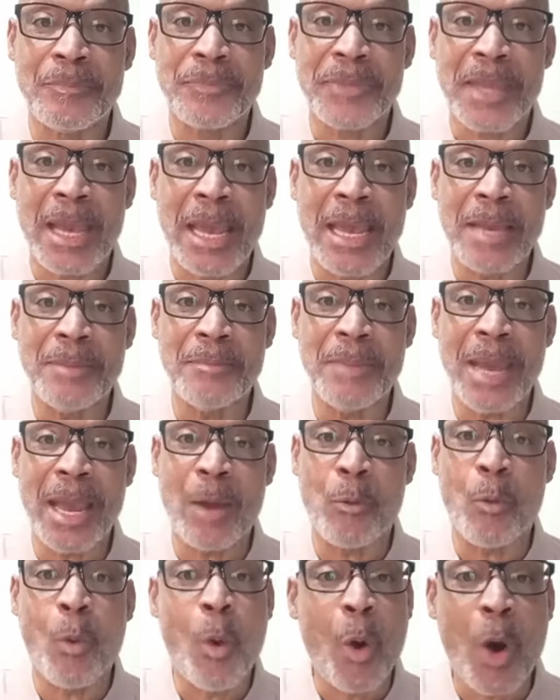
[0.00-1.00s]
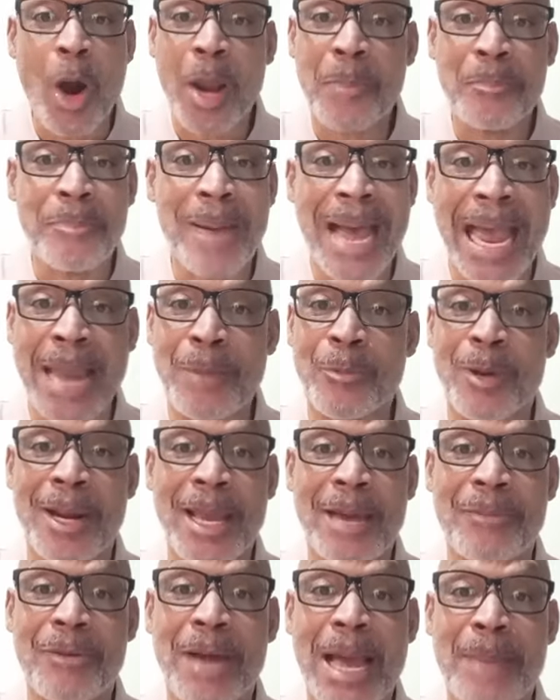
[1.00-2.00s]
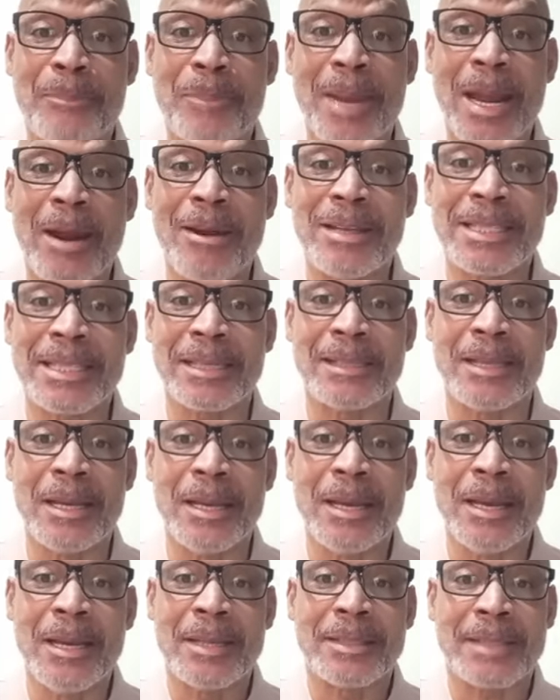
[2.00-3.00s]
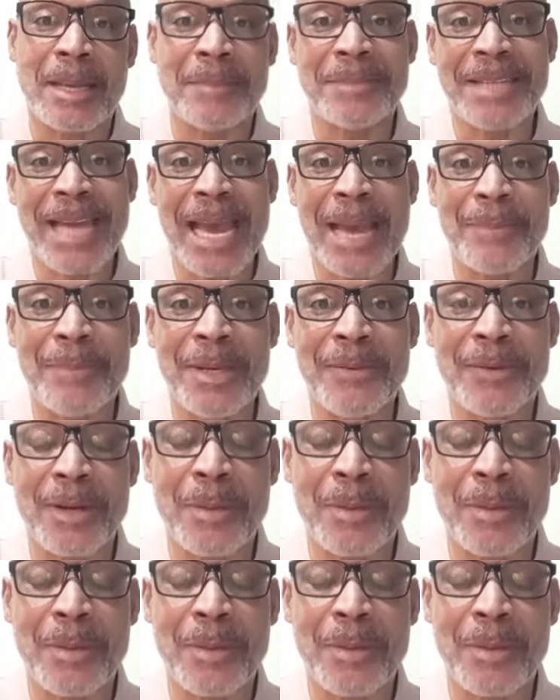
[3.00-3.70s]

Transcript: Amen. Water pipe, whatever our parents can, sometimes even a